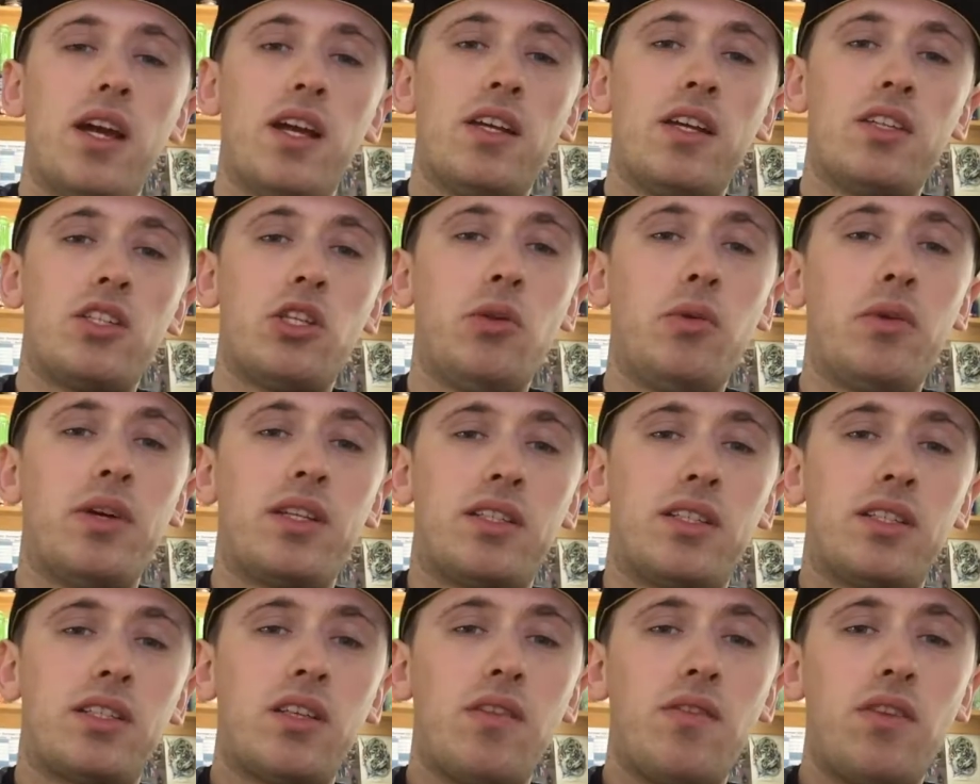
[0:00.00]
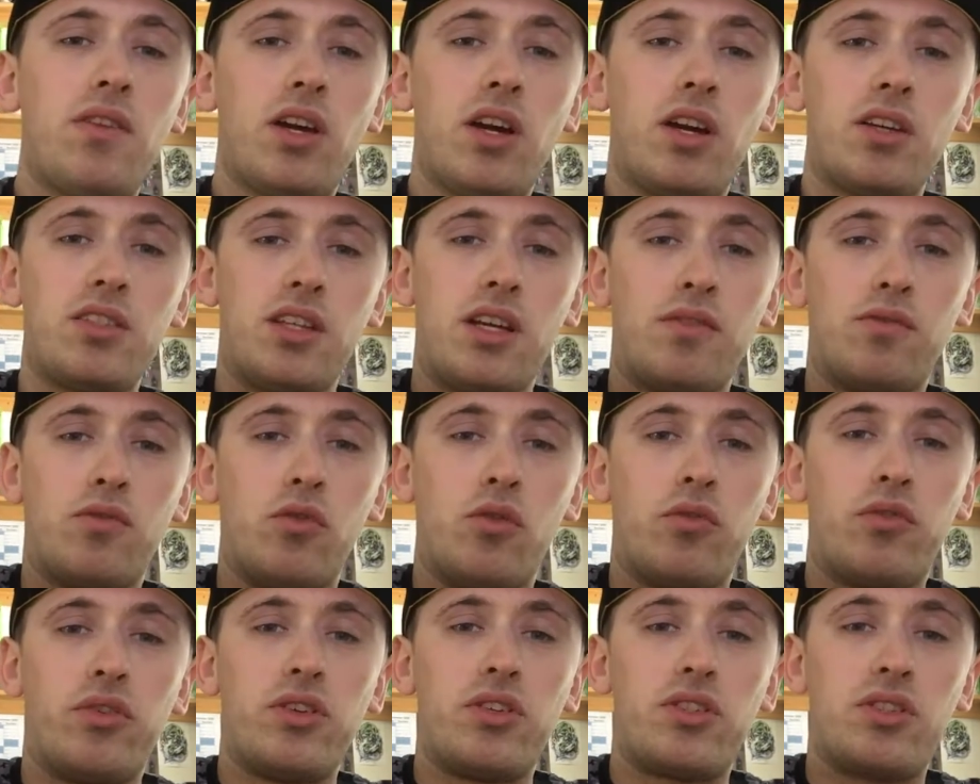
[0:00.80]
So anyways, let's give you guys a
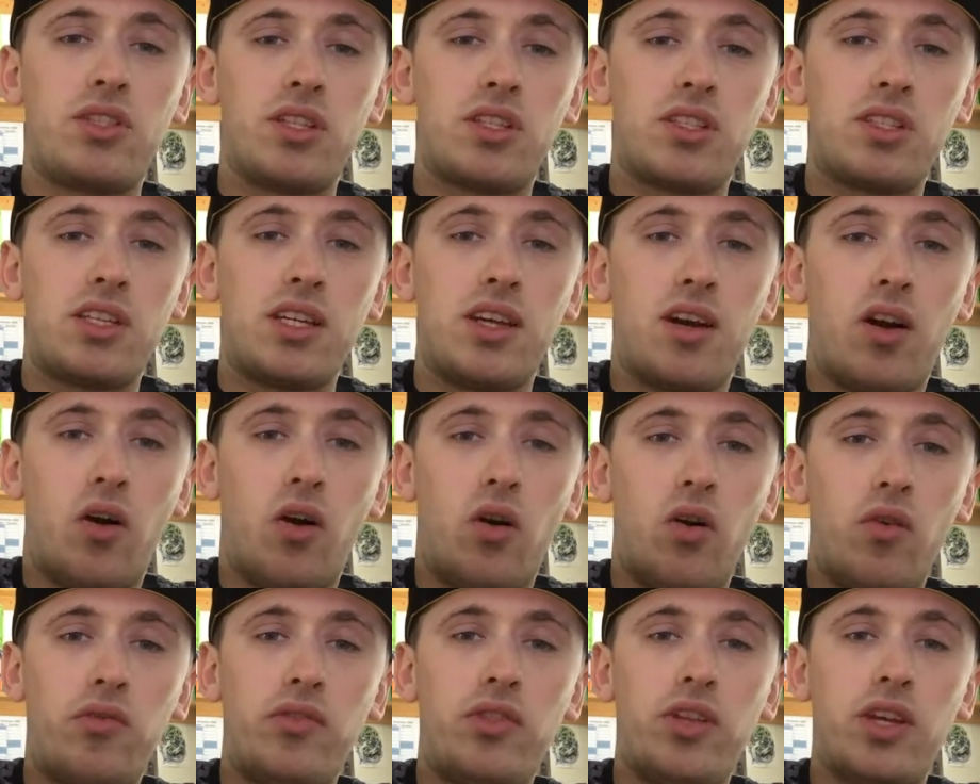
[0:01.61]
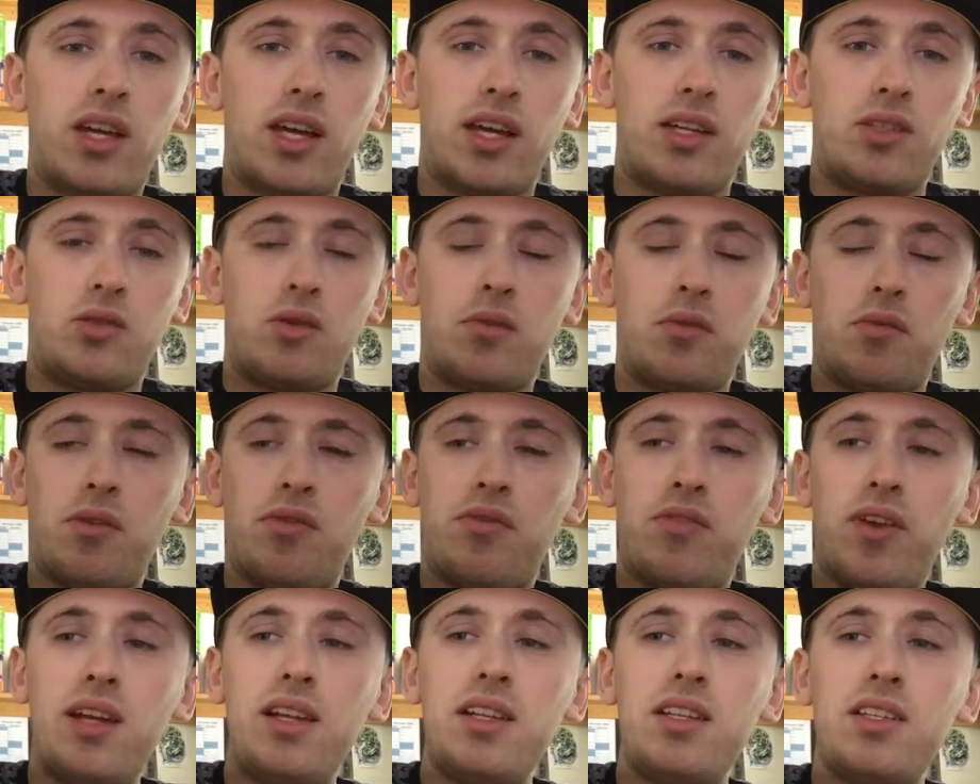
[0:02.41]
full 360 of the can. So they're a
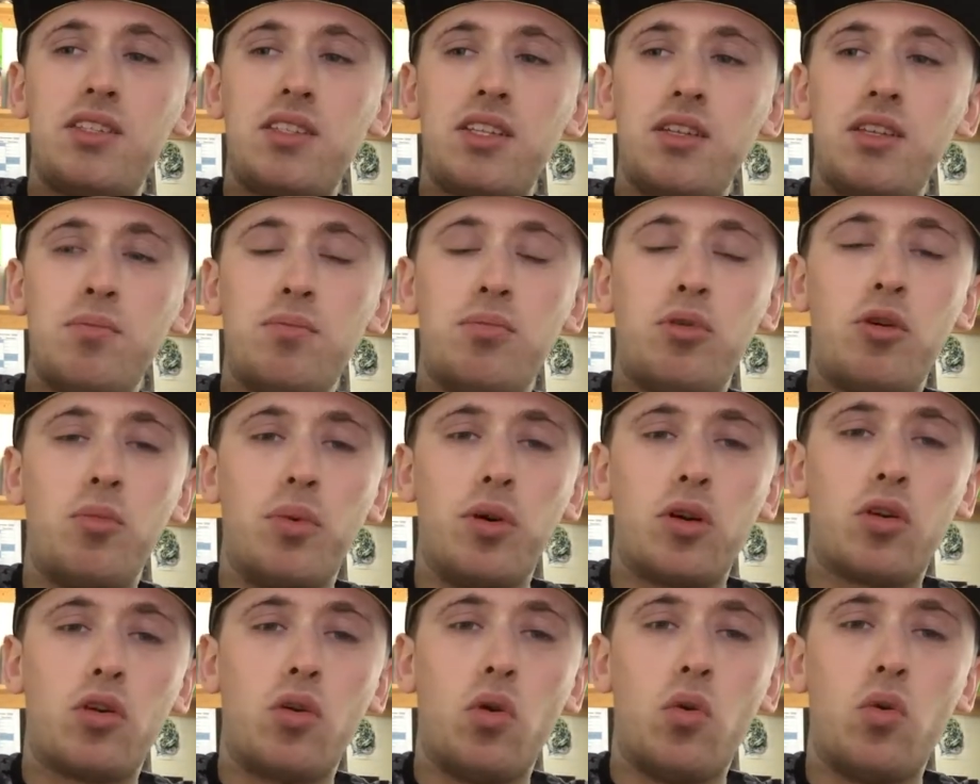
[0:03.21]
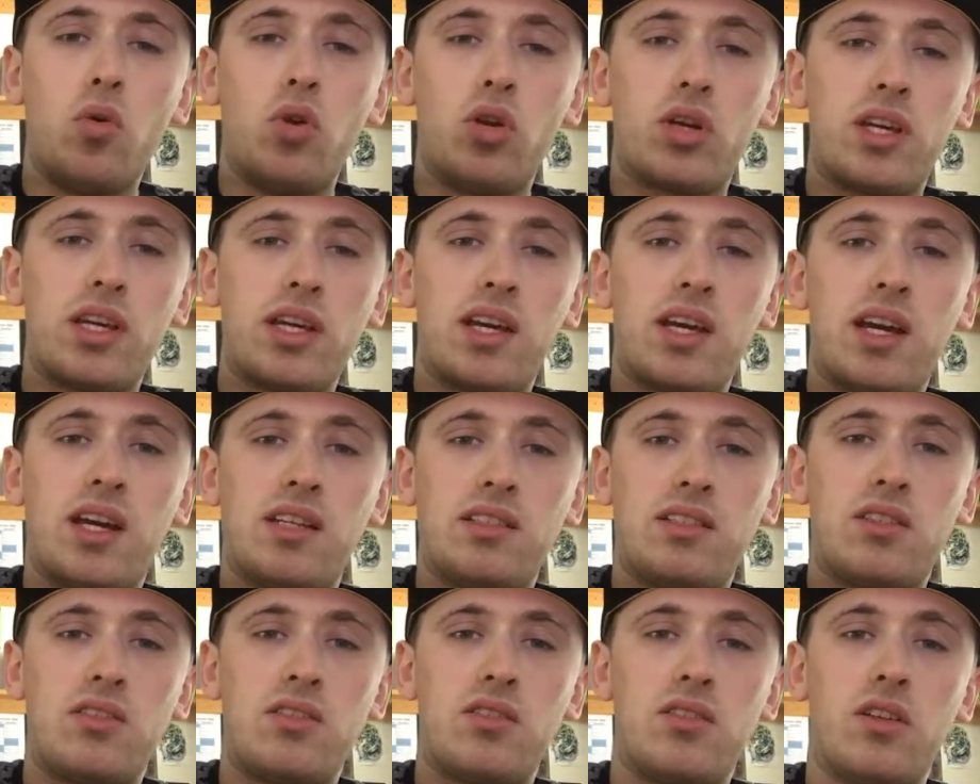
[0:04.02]
fairly simple but cool looking
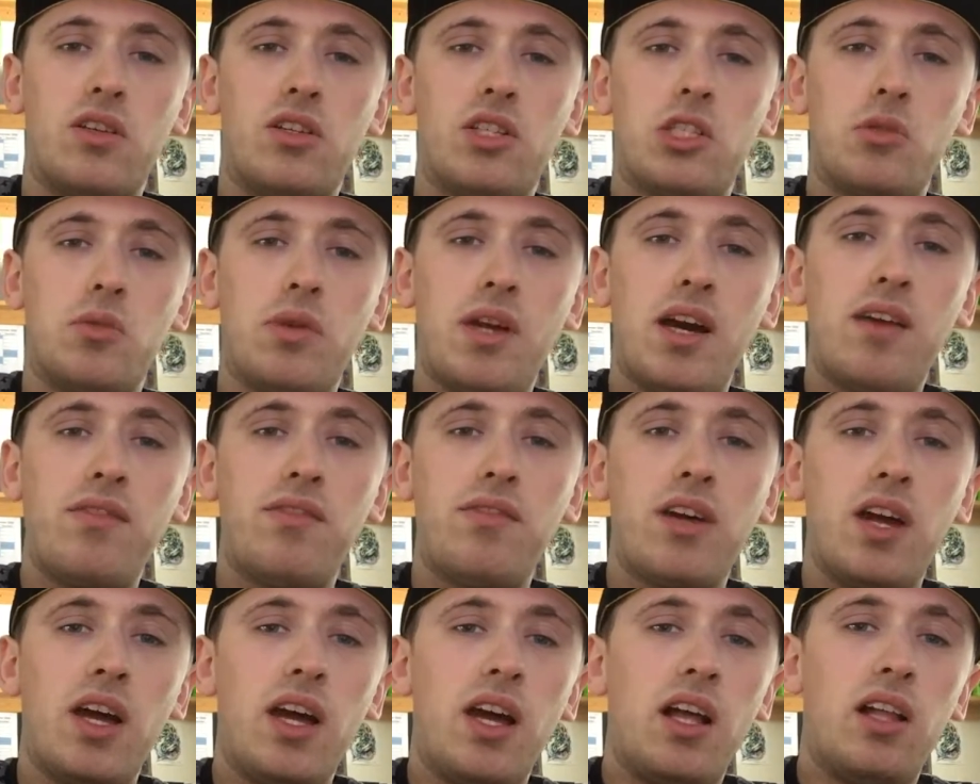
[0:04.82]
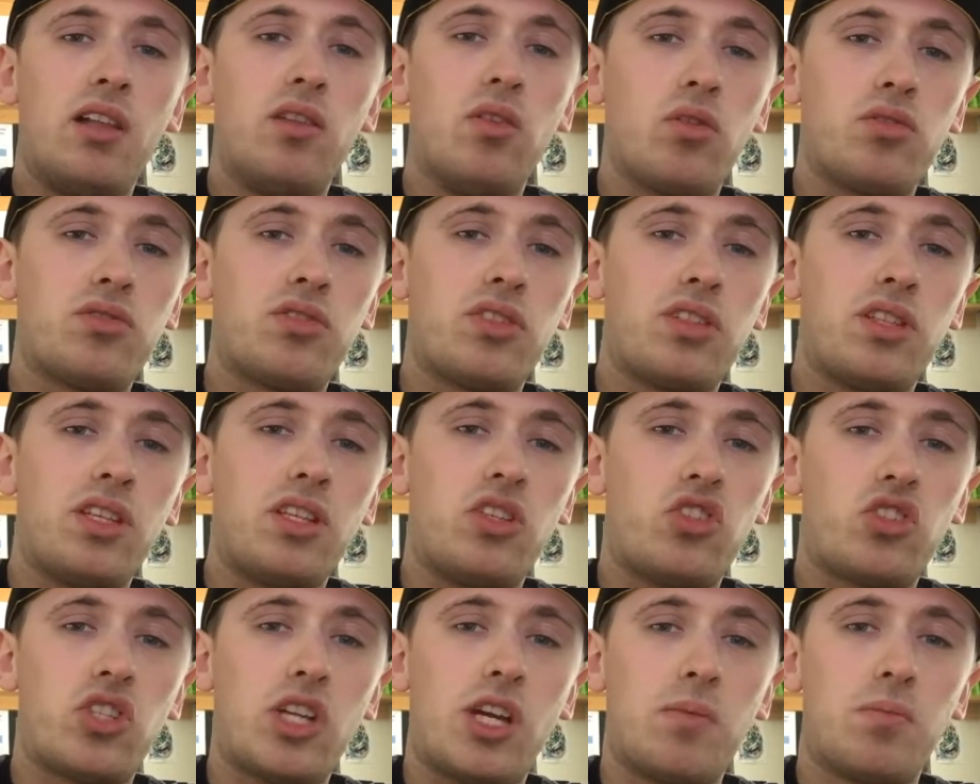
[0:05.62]
can design. So we have lots of these
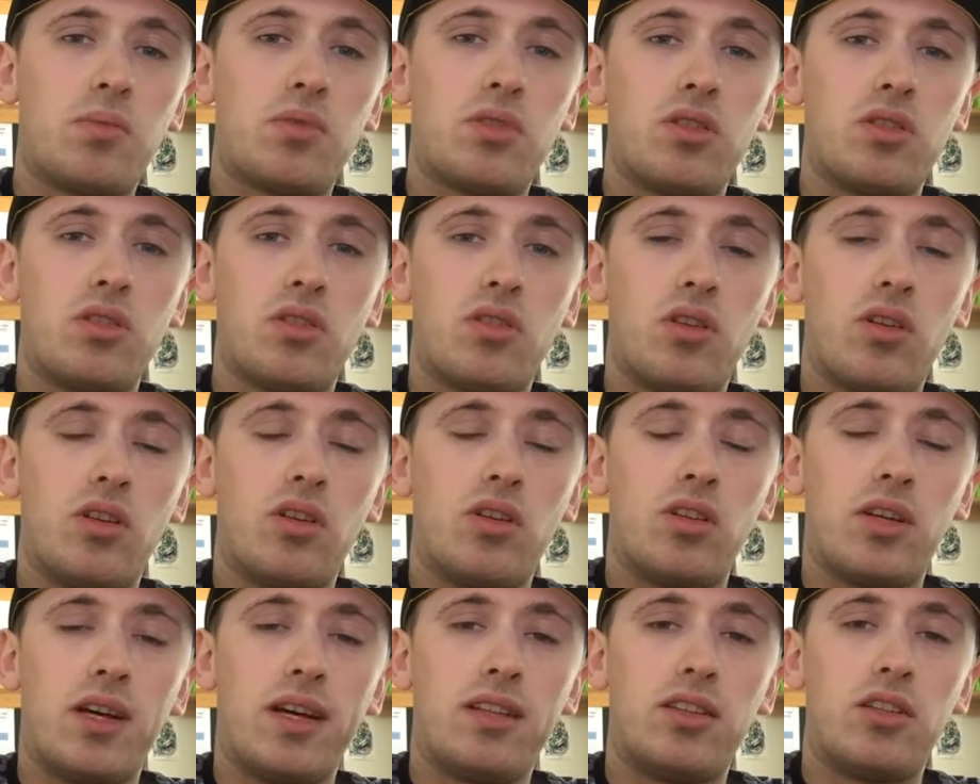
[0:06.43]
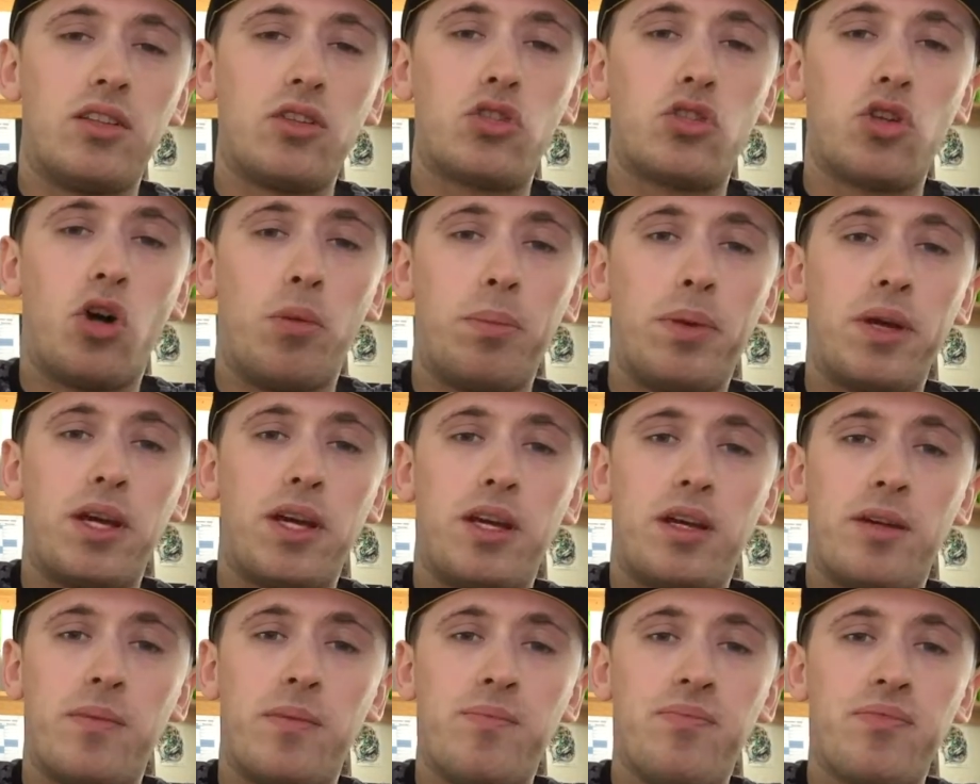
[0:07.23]
shapes at the top
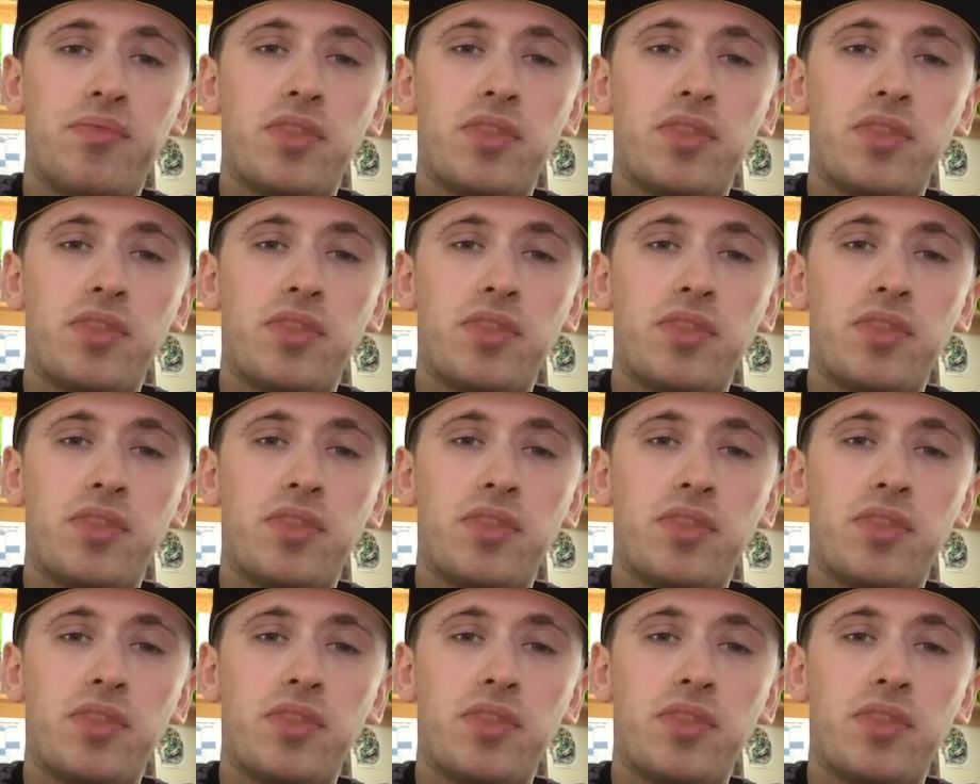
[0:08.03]
here.